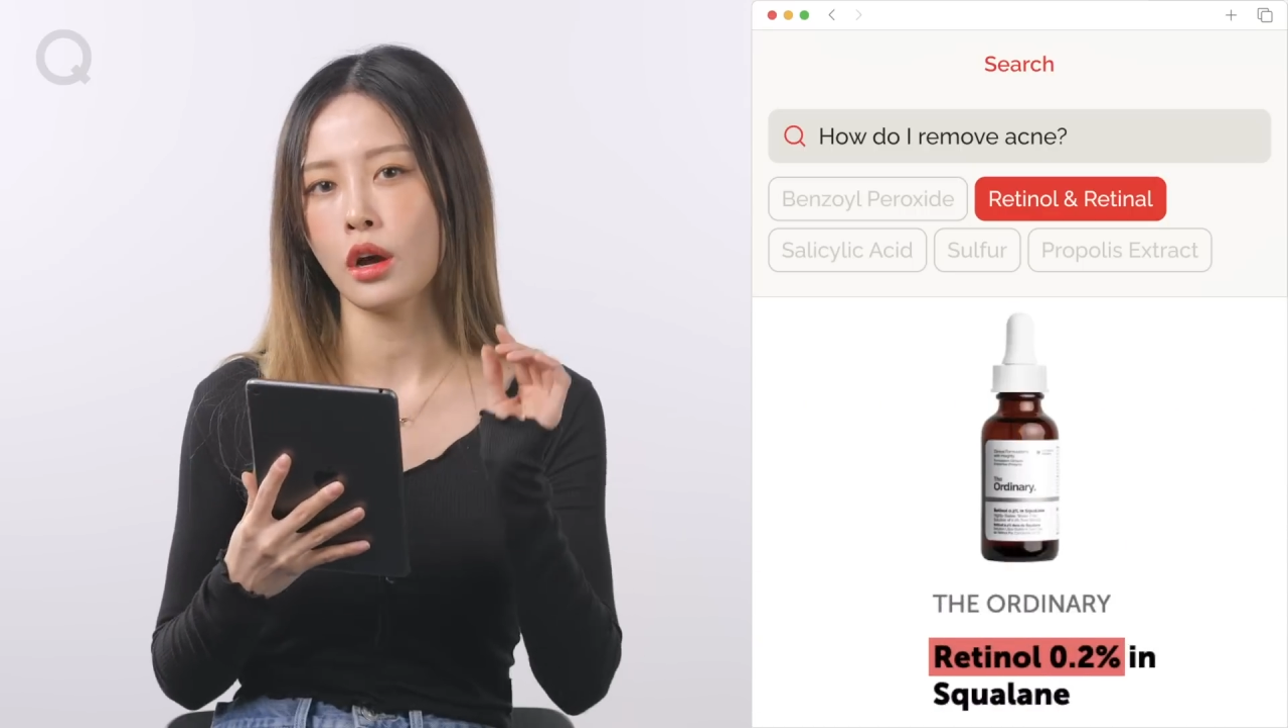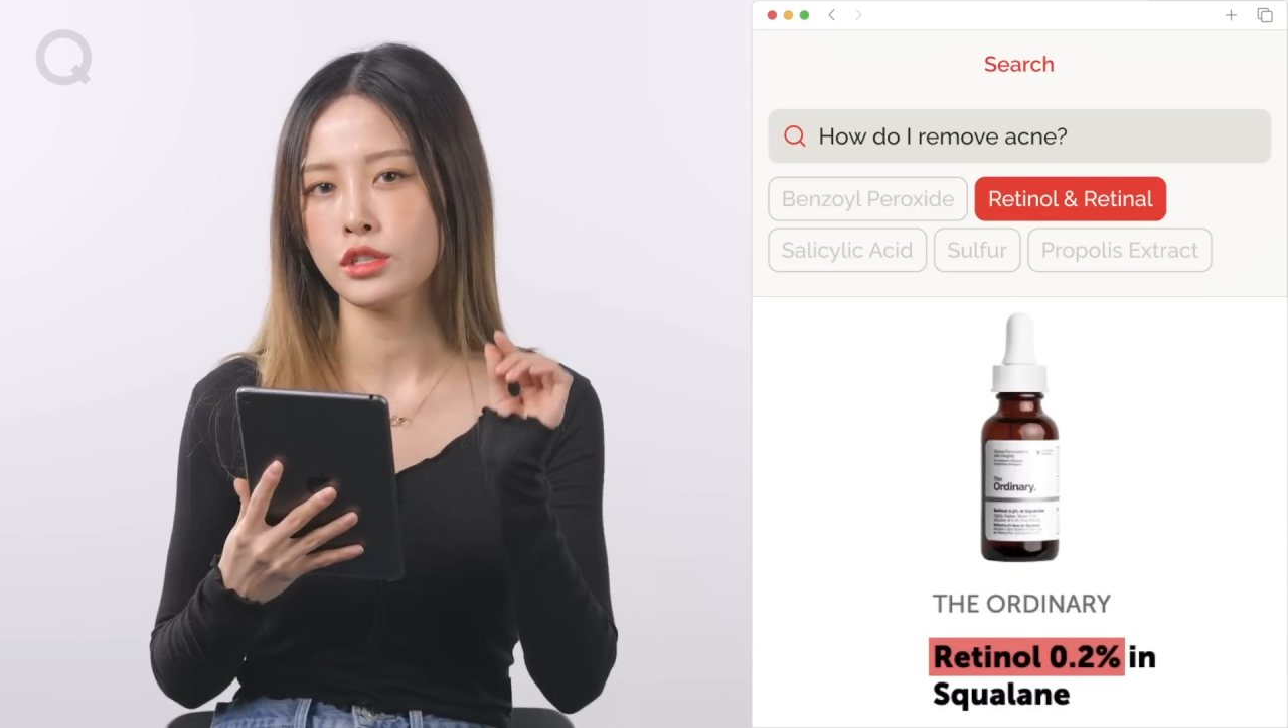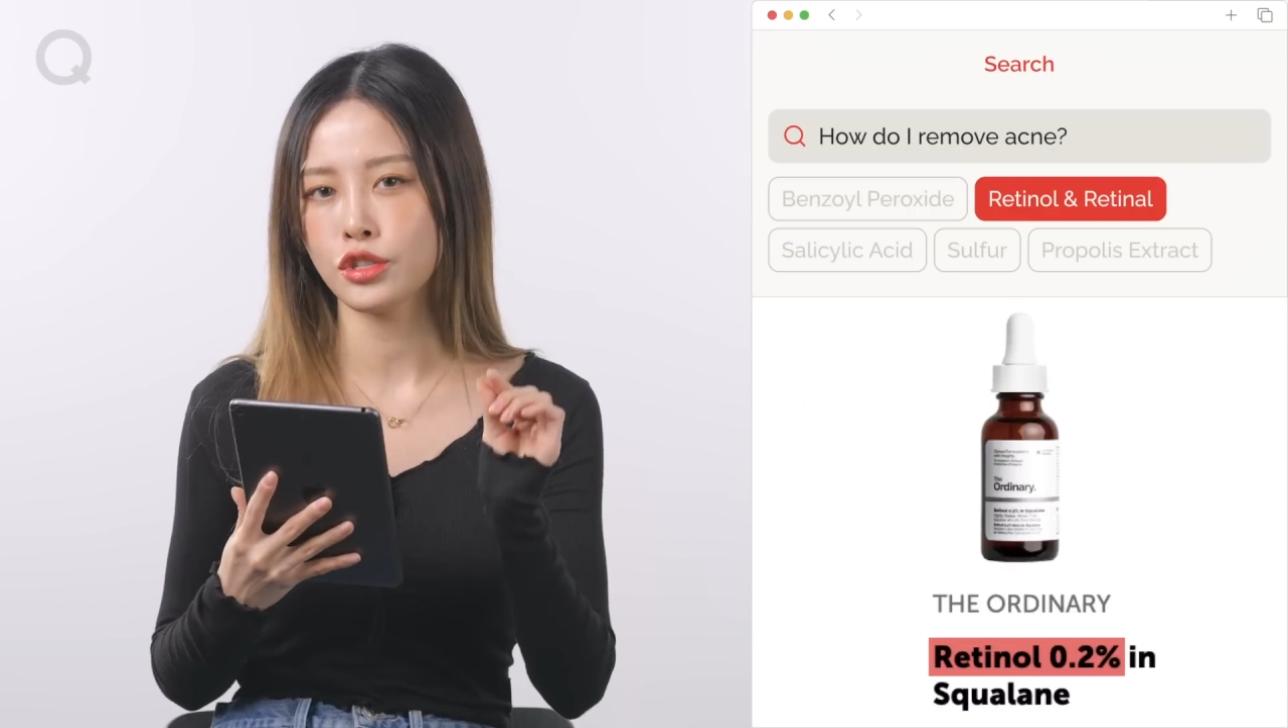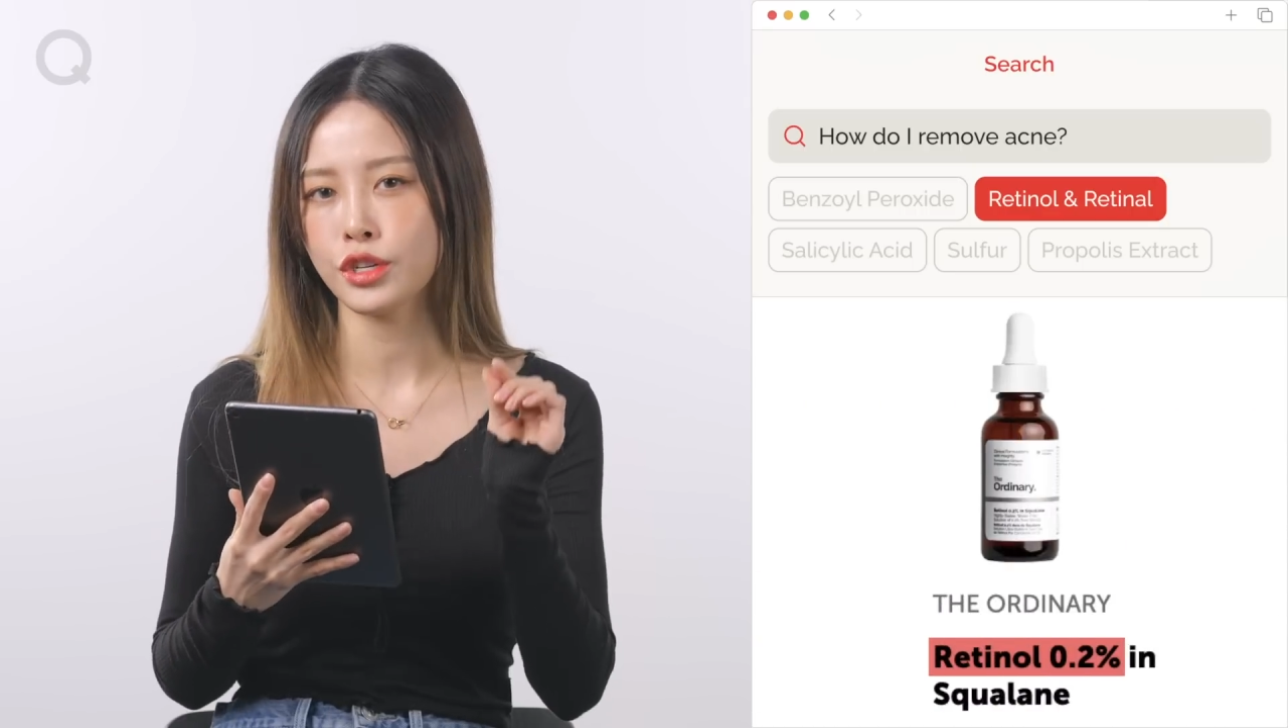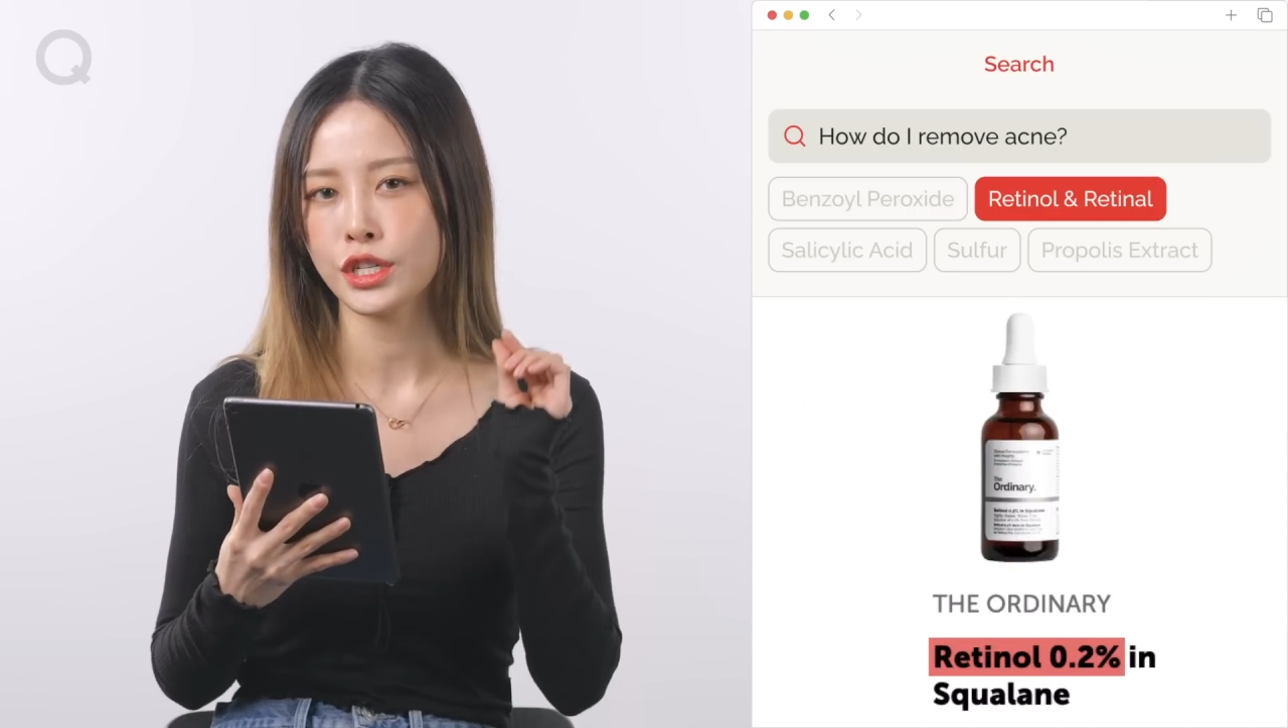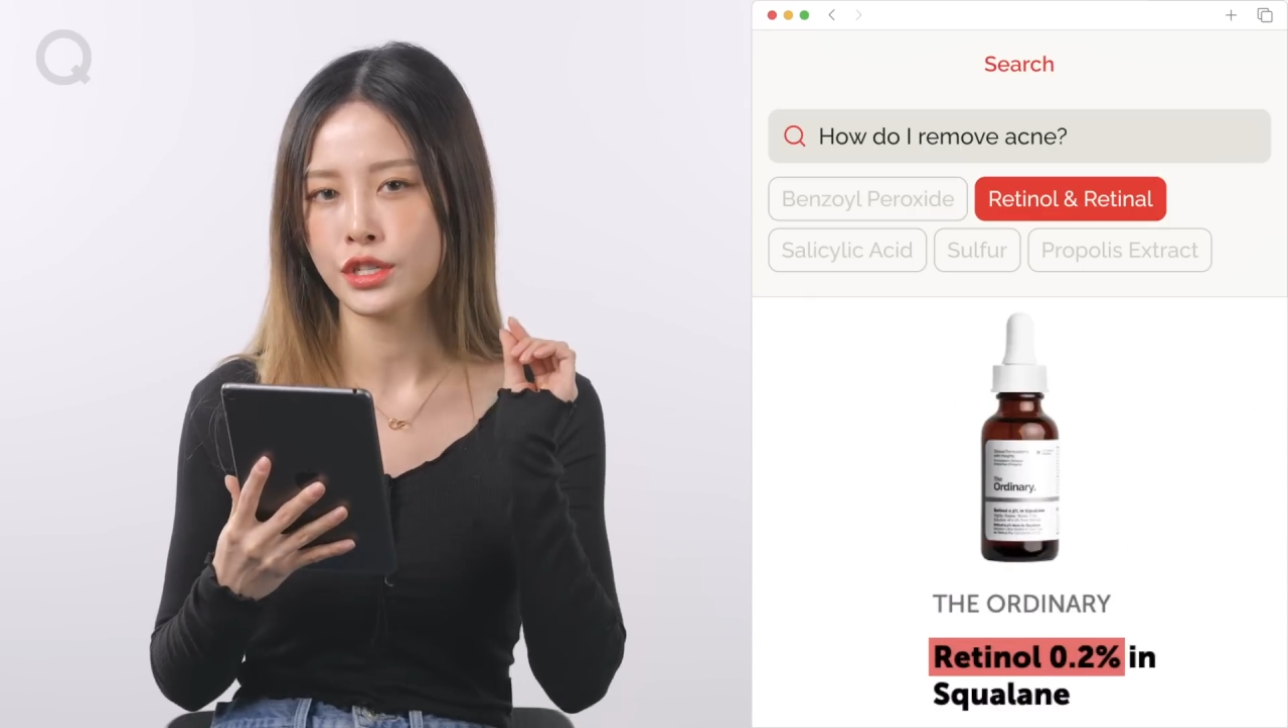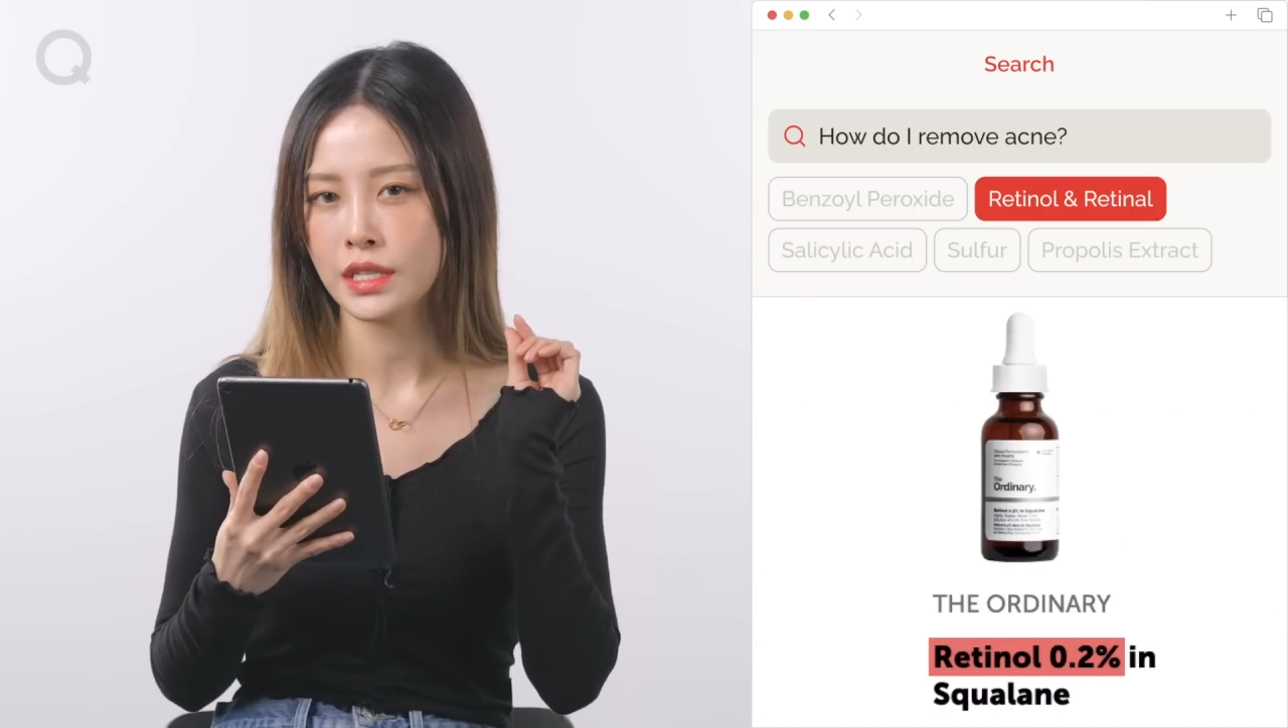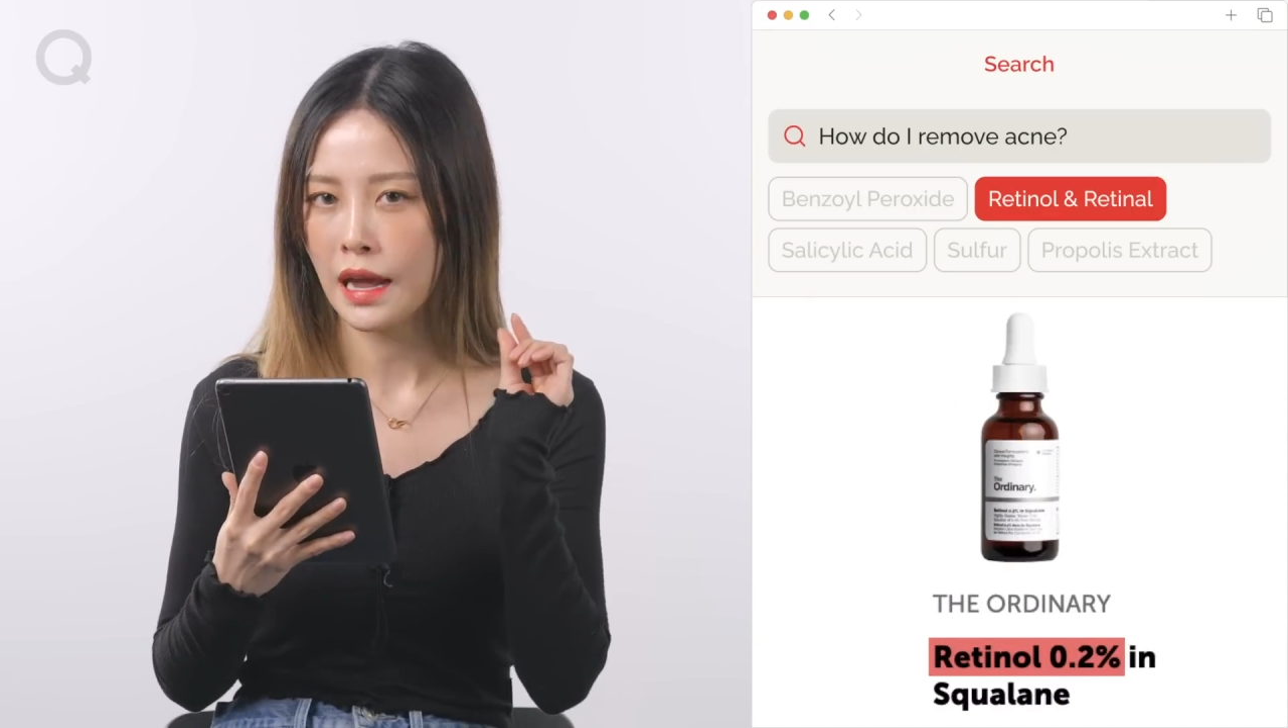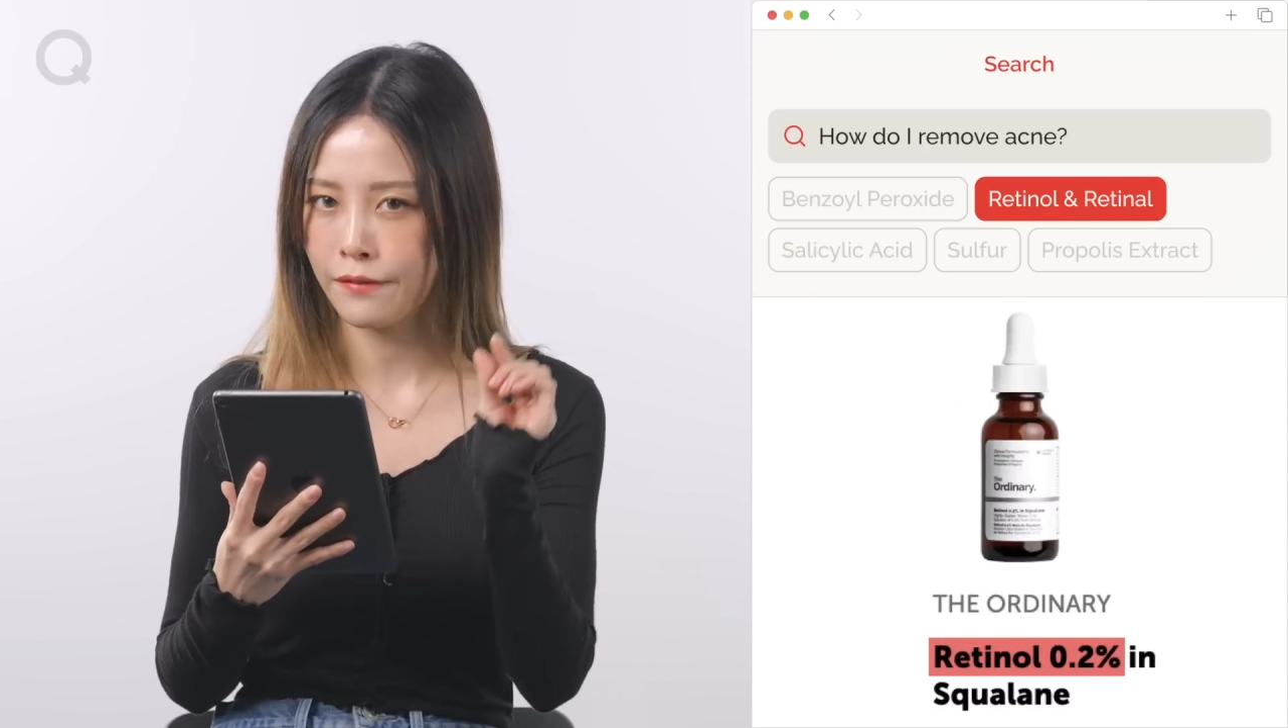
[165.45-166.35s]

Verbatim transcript: concentrations